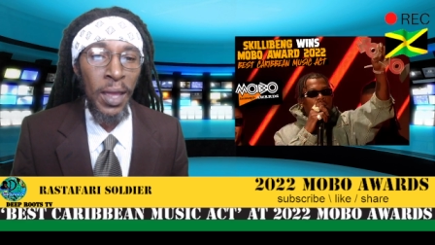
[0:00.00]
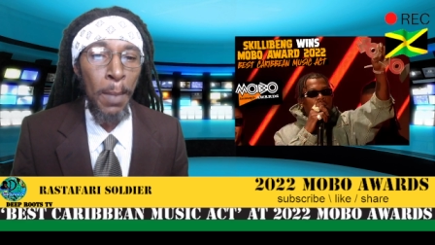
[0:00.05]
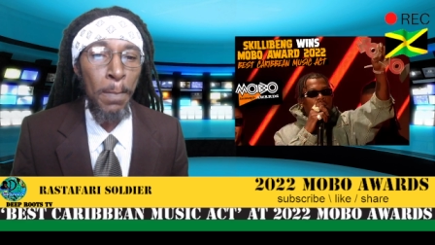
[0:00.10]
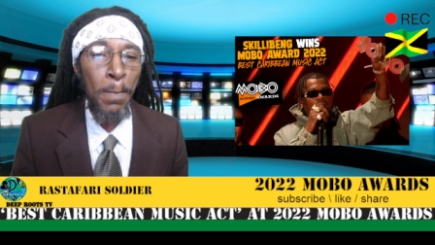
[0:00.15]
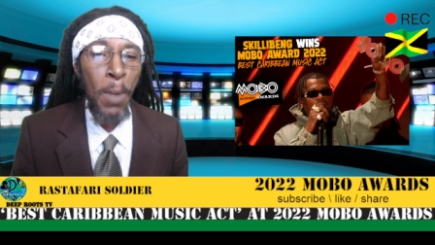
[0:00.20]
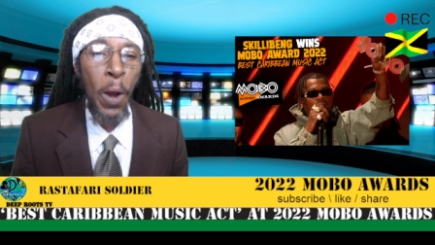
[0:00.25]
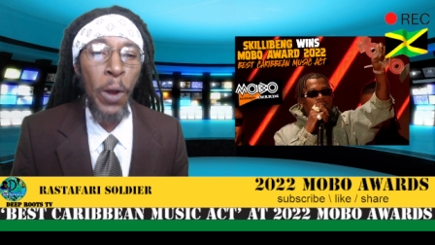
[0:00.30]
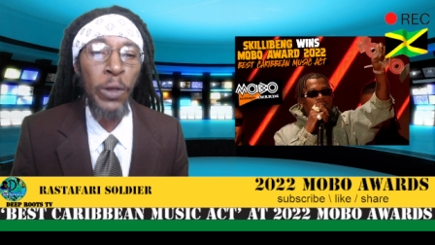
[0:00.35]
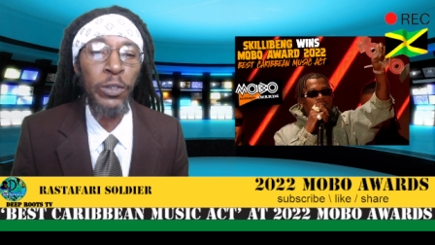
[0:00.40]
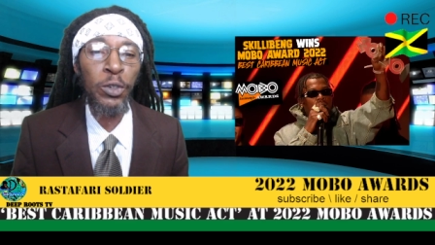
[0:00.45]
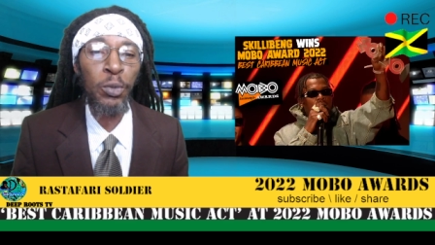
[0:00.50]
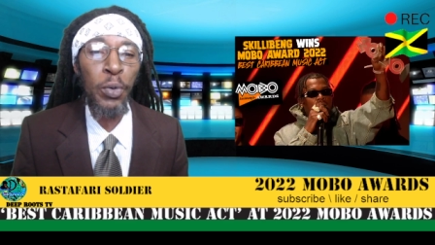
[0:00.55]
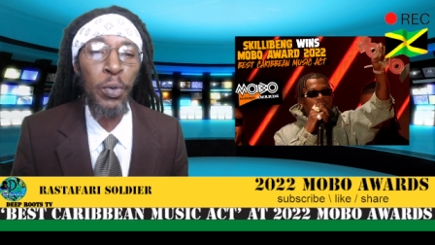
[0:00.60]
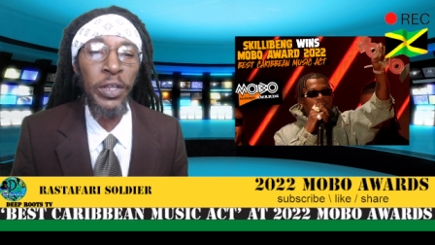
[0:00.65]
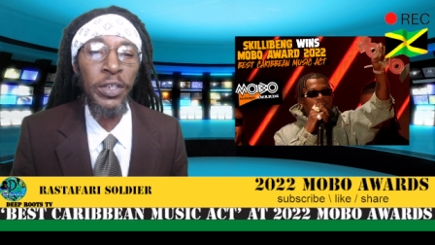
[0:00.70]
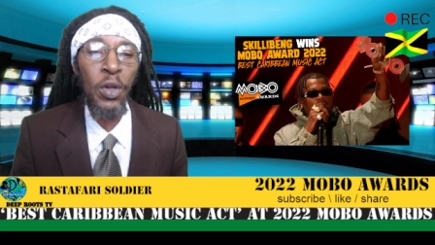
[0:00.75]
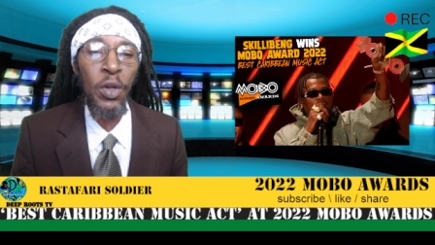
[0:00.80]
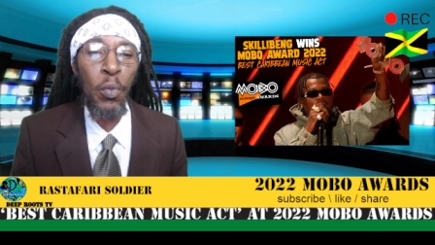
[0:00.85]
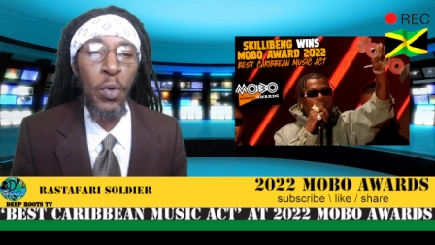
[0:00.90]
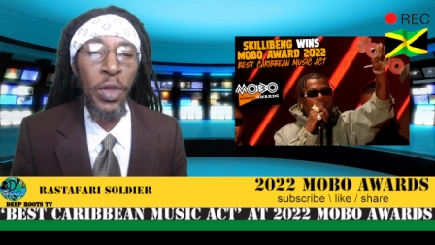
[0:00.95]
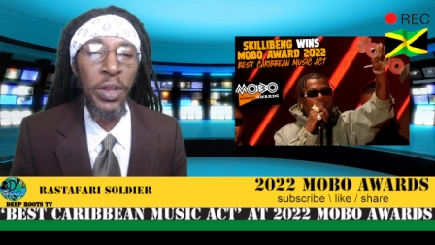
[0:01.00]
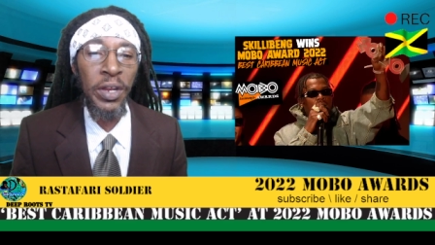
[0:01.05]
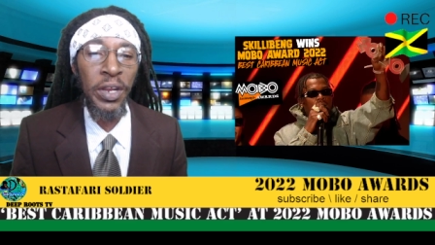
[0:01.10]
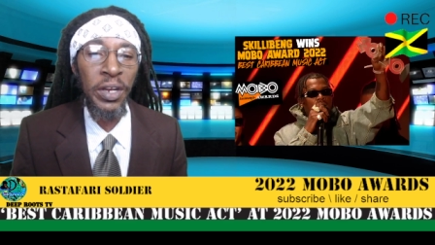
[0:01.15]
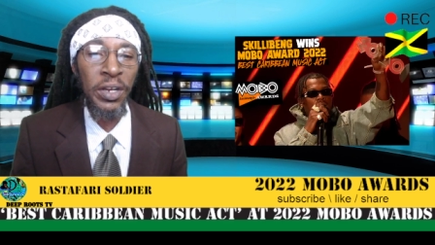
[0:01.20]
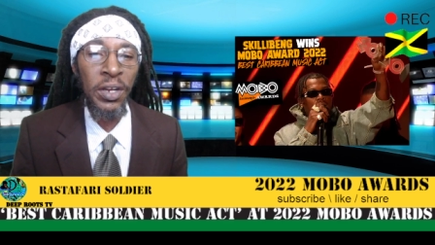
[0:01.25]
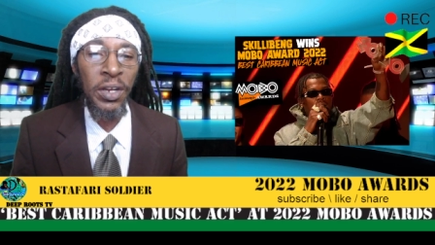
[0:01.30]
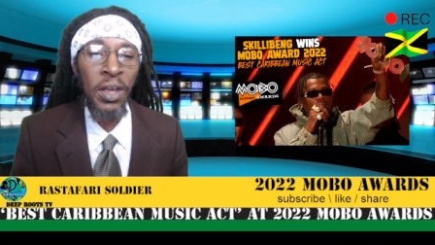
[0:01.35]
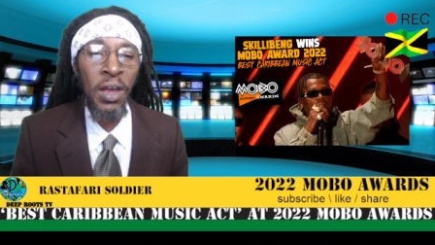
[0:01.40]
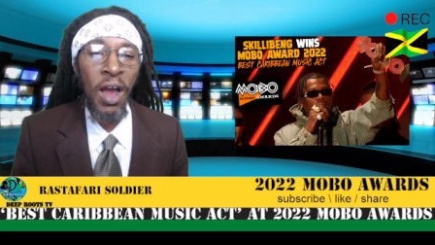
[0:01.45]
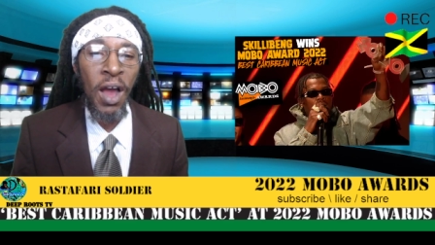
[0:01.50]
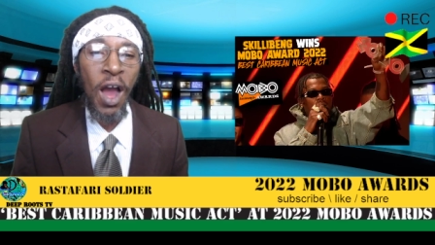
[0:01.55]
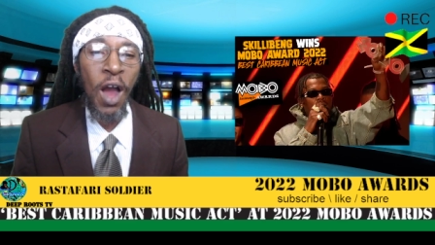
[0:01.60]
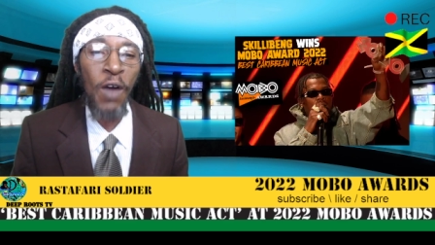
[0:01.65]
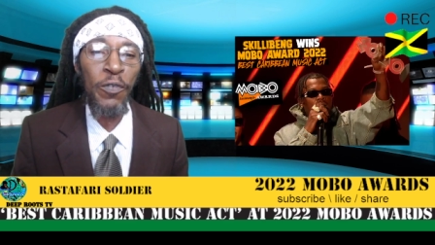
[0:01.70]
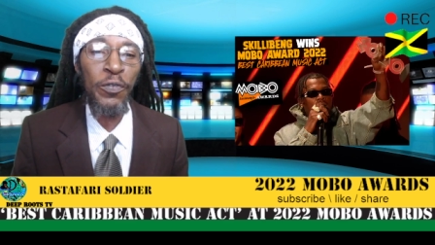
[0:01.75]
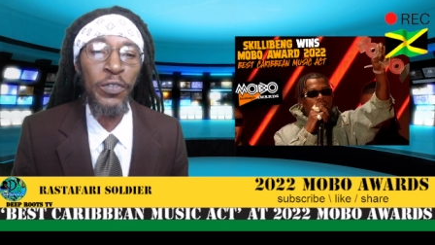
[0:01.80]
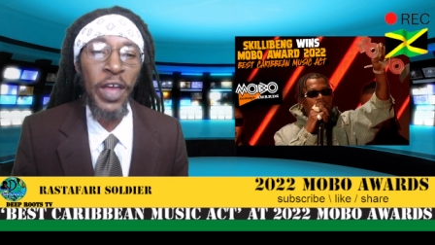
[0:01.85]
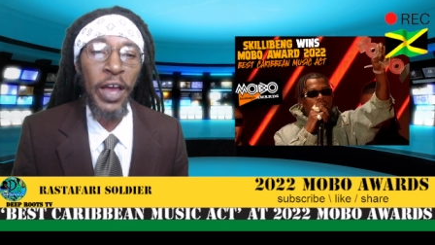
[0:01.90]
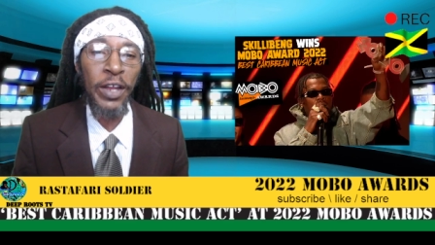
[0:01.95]
emerged with the winning
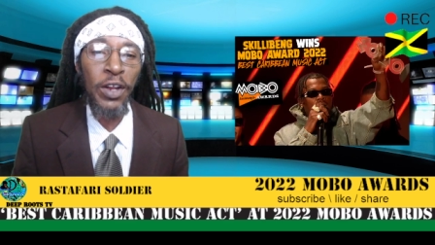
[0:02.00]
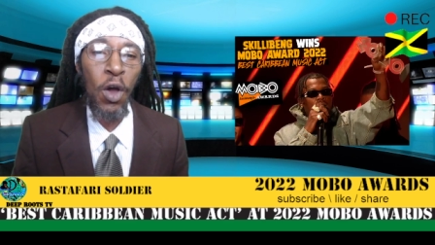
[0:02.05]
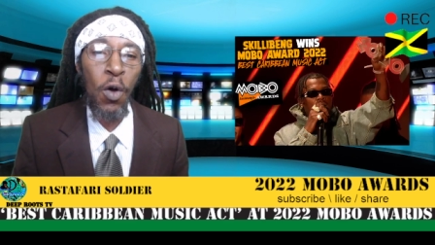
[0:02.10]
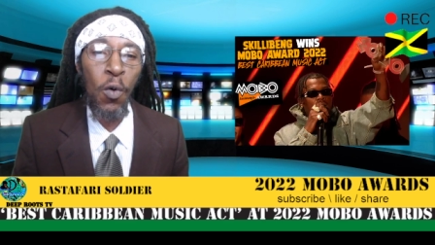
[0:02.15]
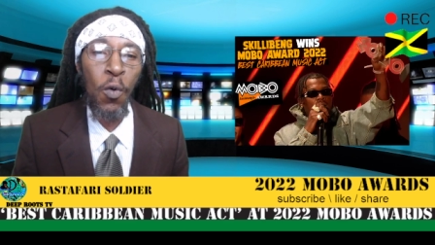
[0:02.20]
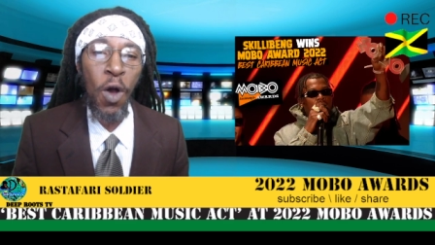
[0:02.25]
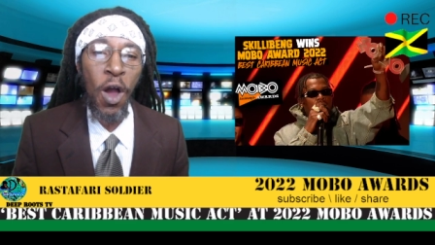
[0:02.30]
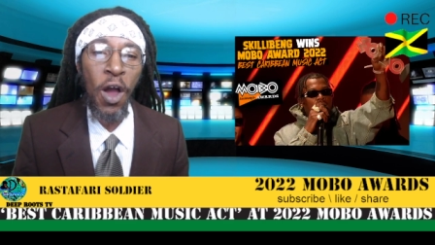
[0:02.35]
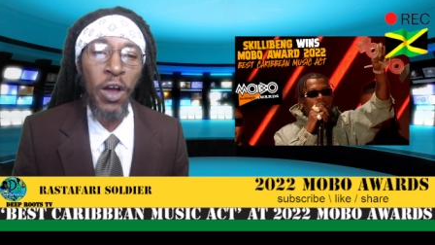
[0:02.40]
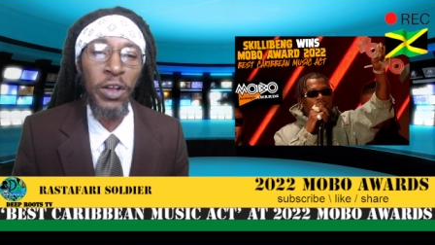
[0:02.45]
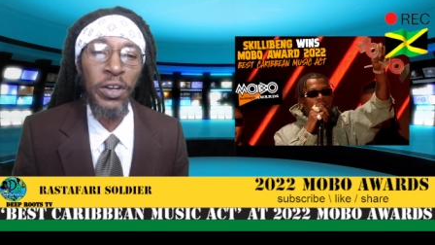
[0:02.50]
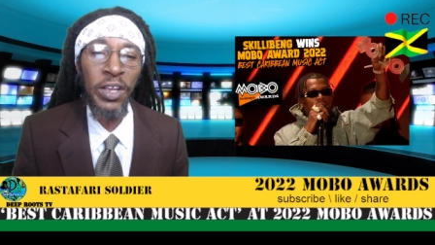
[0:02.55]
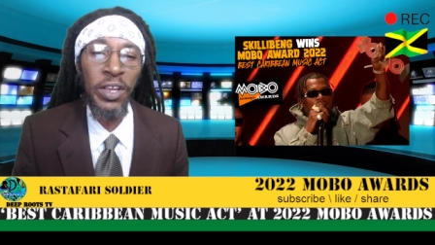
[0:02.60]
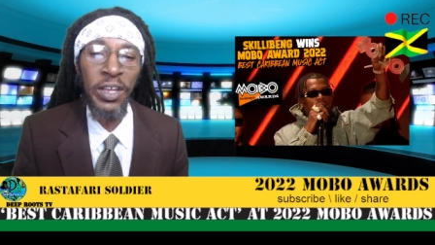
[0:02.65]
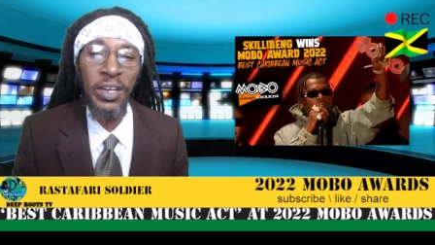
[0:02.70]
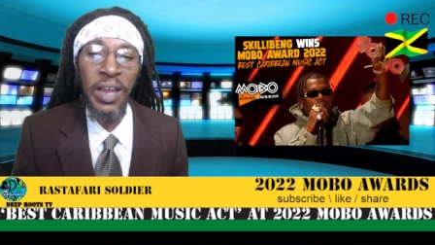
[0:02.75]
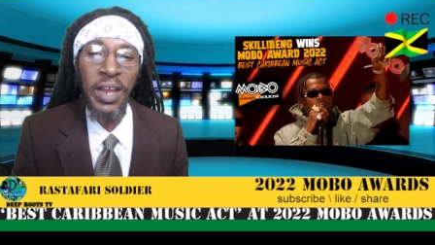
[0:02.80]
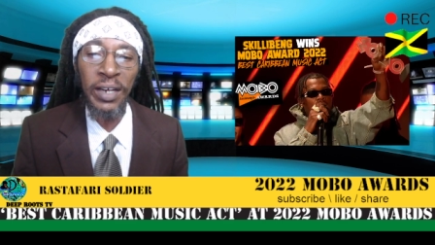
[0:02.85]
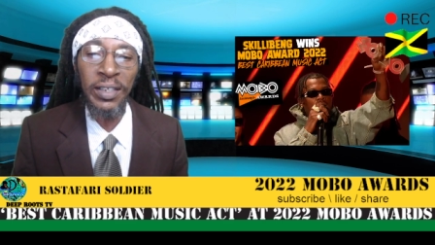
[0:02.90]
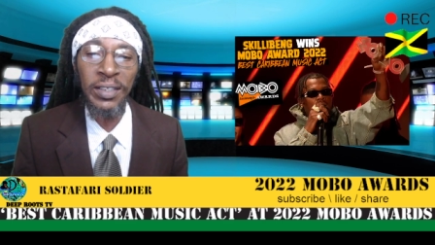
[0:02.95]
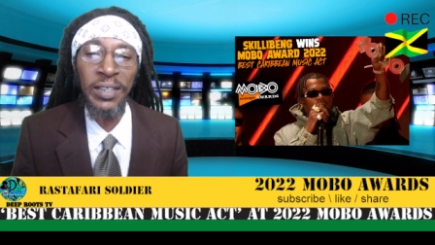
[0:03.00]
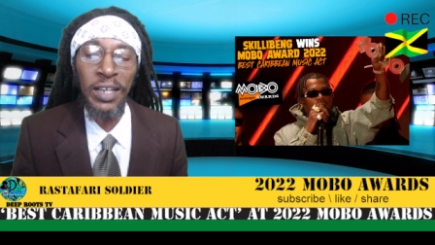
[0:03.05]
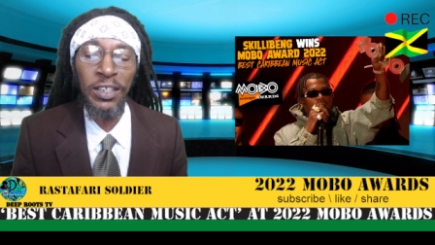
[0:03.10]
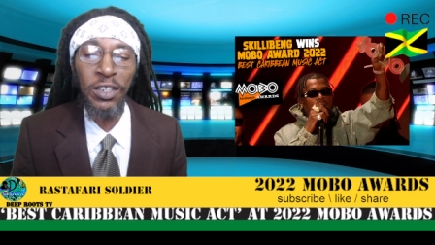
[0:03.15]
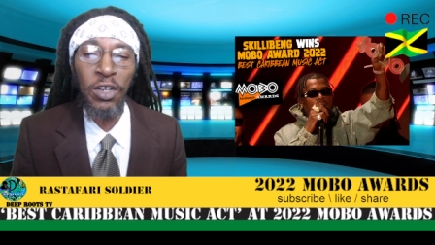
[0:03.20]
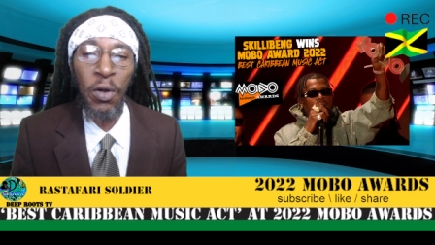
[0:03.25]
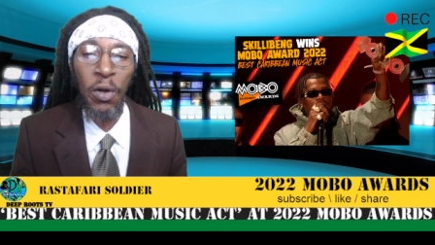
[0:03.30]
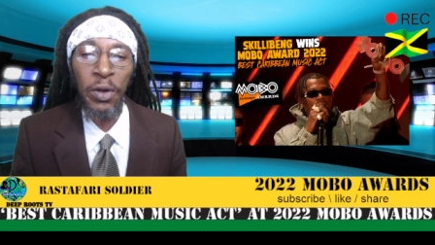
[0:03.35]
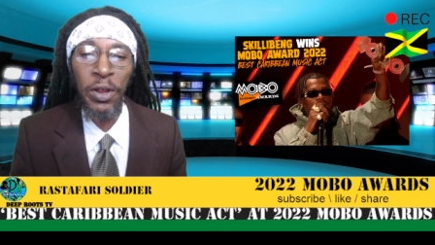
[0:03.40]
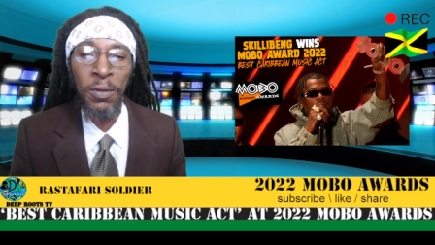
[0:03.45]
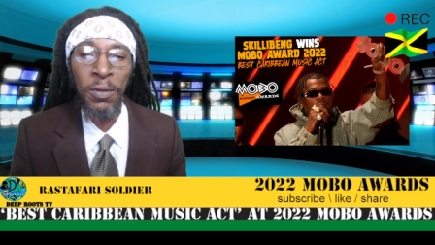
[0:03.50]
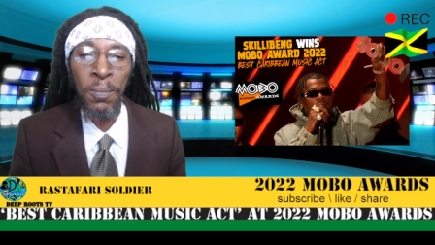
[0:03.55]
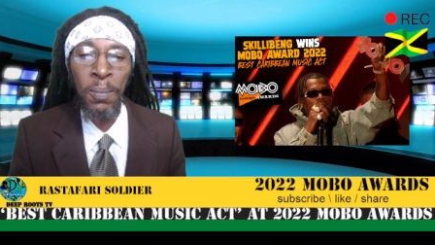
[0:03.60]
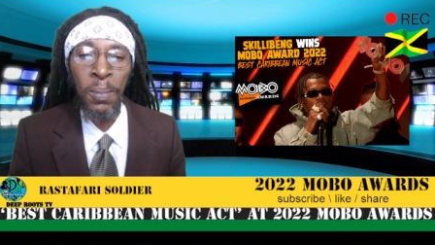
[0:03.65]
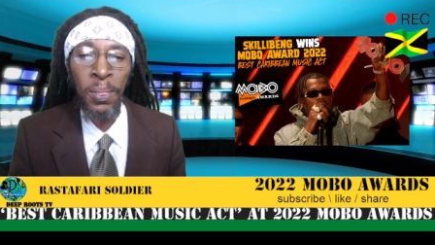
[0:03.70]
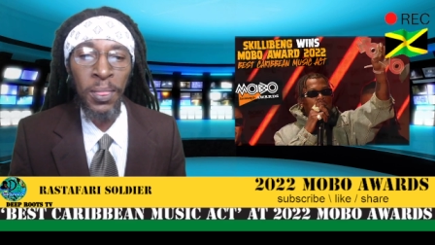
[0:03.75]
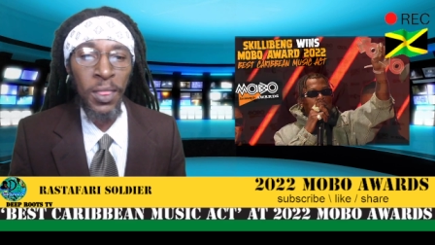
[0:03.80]
of that award in that category.